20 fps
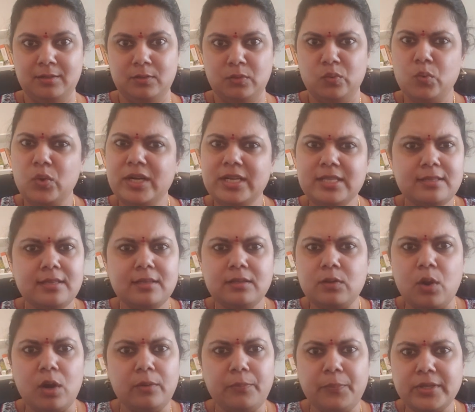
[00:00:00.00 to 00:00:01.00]
What is it
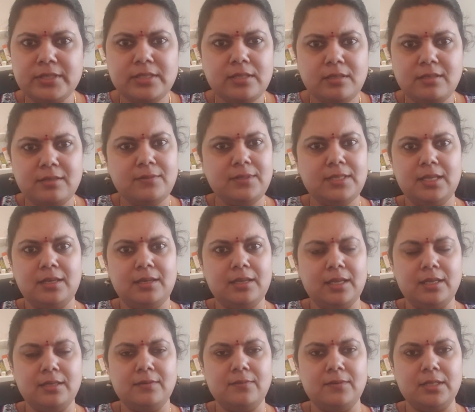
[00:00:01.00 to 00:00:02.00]
called, positivity and
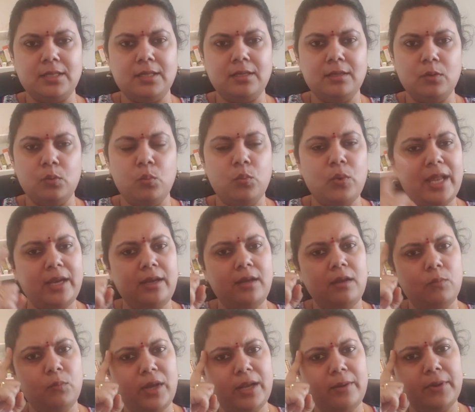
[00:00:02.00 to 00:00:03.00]
negativity?
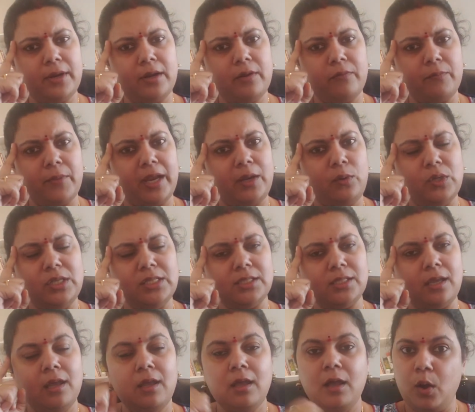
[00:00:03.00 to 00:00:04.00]
One part of mind will
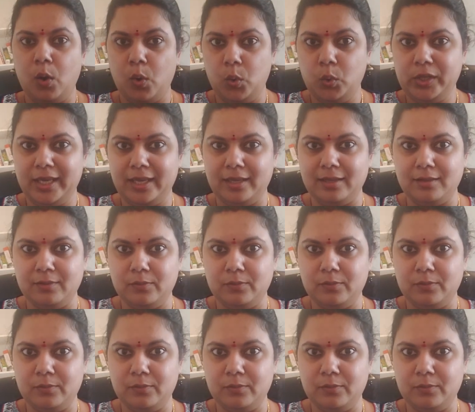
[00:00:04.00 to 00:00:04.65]
say, okay,